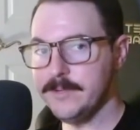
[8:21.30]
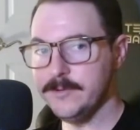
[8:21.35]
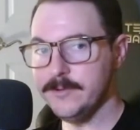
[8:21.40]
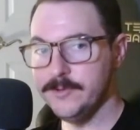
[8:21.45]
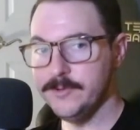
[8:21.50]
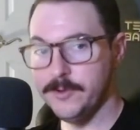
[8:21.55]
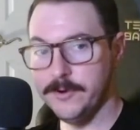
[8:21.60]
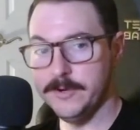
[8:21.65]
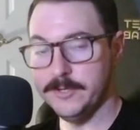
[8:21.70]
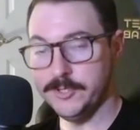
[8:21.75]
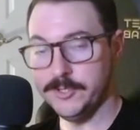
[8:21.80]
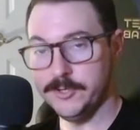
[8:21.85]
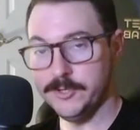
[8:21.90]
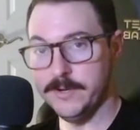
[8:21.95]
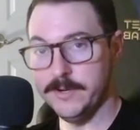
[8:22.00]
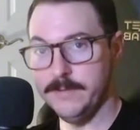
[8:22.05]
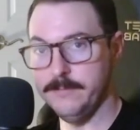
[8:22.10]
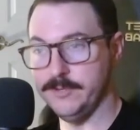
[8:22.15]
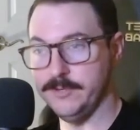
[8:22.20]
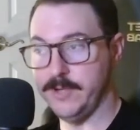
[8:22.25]
during a
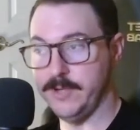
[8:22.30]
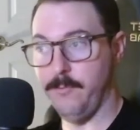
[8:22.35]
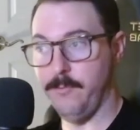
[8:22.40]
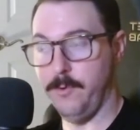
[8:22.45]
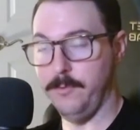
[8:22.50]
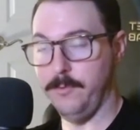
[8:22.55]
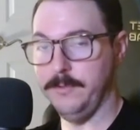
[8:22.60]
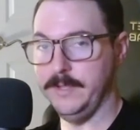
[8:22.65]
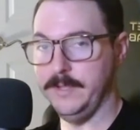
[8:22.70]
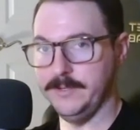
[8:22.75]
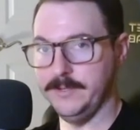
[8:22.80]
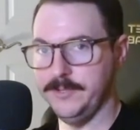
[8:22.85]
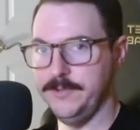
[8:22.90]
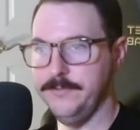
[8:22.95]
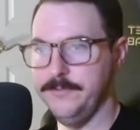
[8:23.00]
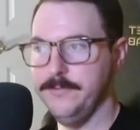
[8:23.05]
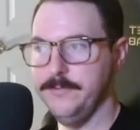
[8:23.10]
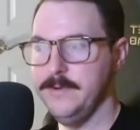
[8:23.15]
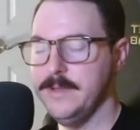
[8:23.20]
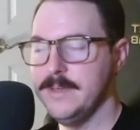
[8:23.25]
stream, which I won't link
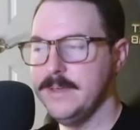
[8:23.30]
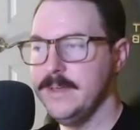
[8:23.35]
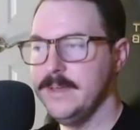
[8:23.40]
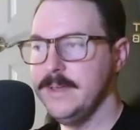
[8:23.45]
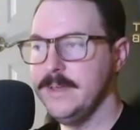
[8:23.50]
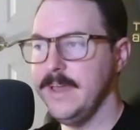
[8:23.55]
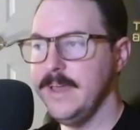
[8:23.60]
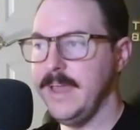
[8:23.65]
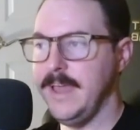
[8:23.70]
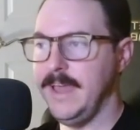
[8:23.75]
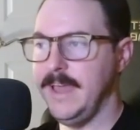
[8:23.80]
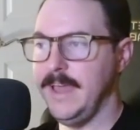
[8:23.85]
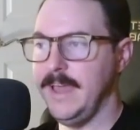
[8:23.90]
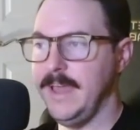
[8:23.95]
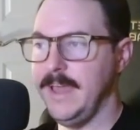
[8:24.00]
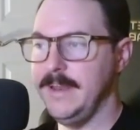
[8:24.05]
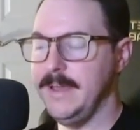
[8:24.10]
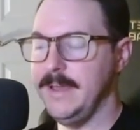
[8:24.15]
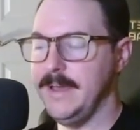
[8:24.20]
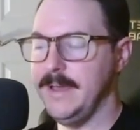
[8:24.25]
to.
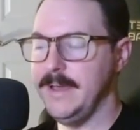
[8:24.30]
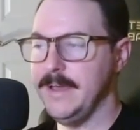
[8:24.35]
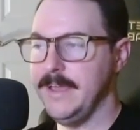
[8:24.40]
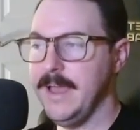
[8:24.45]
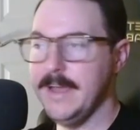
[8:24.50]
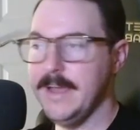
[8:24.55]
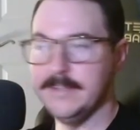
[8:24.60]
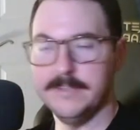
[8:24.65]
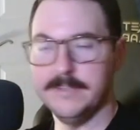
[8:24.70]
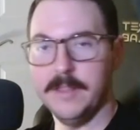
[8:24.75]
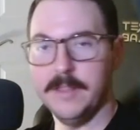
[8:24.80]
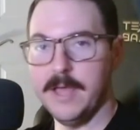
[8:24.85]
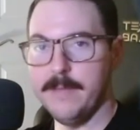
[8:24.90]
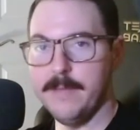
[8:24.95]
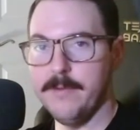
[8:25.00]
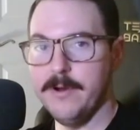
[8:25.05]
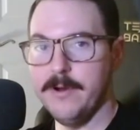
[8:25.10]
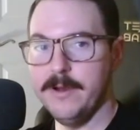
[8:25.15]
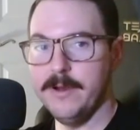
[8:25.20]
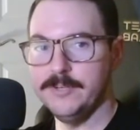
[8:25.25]
And yeah, it's in the
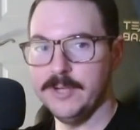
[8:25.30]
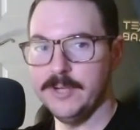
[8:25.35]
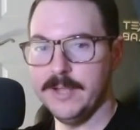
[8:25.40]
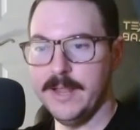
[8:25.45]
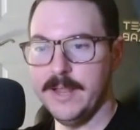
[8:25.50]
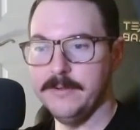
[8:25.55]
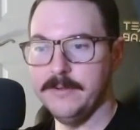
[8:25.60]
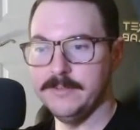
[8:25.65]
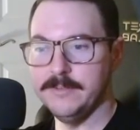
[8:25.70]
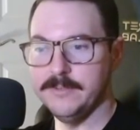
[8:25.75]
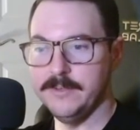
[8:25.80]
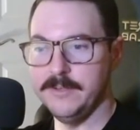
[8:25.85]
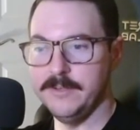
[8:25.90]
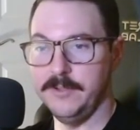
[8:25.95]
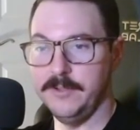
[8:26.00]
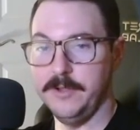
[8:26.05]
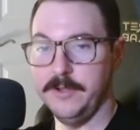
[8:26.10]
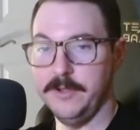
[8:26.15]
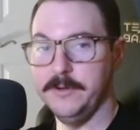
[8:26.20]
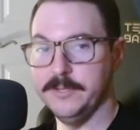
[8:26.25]
library. Check it out. It's a
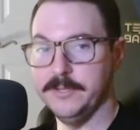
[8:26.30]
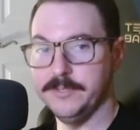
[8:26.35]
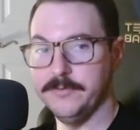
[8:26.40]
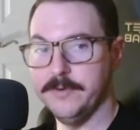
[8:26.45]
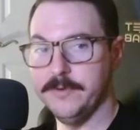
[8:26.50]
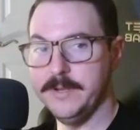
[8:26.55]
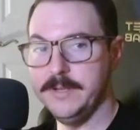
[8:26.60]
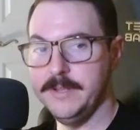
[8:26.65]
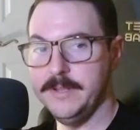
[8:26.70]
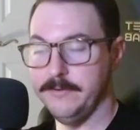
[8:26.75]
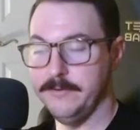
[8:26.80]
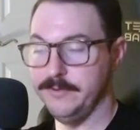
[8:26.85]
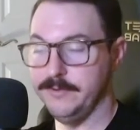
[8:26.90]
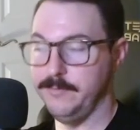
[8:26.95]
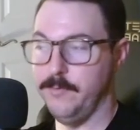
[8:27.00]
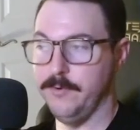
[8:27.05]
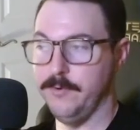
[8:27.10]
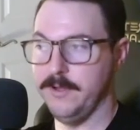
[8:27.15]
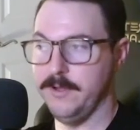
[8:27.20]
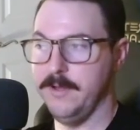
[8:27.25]
hilarious read, and there's
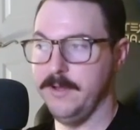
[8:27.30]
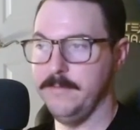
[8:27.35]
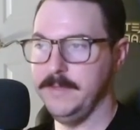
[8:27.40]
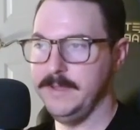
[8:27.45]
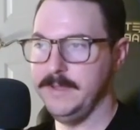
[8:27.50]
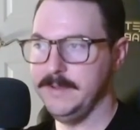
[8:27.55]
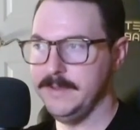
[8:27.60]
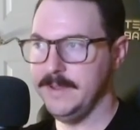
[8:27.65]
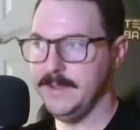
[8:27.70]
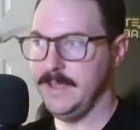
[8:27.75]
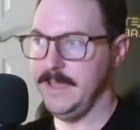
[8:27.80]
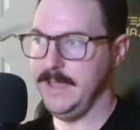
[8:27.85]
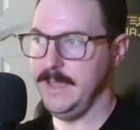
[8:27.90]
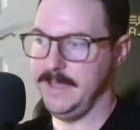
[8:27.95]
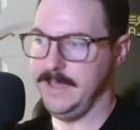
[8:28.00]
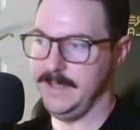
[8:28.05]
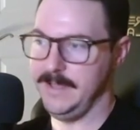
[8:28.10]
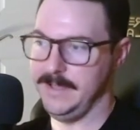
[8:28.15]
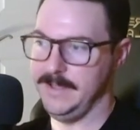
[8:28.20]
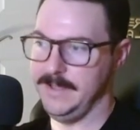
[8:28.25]
more coming.
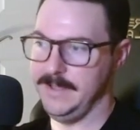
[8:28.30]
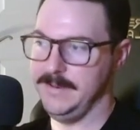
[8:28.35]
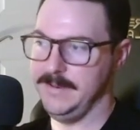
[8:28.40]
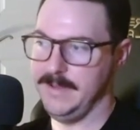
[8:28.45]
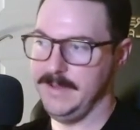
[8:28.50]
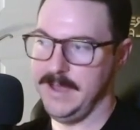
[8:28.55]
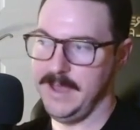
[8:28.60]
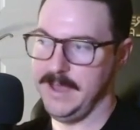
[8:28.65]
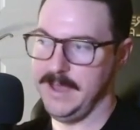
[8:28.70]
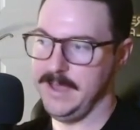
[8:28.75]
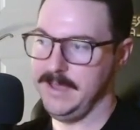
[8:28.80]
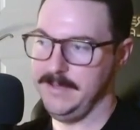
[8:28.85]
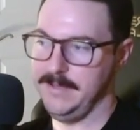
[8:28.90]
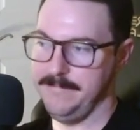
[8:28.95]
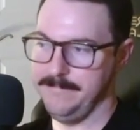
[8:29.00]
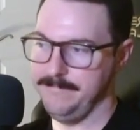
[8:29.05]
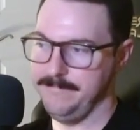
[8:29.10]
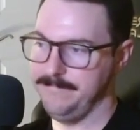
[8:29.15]
And I